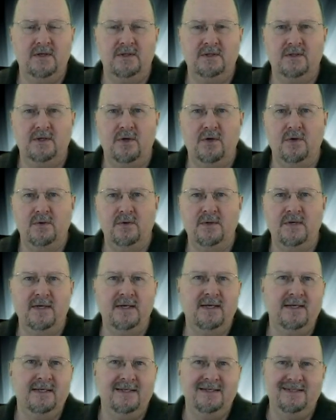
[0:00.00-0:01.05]
So
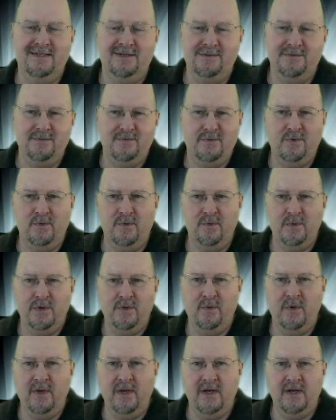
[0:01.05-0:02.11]

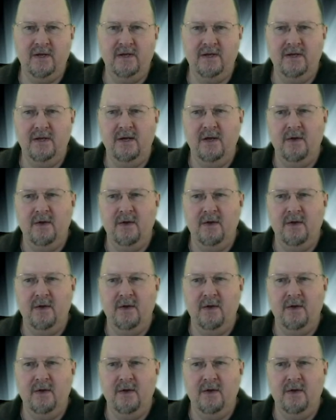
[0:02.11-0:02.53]
you want to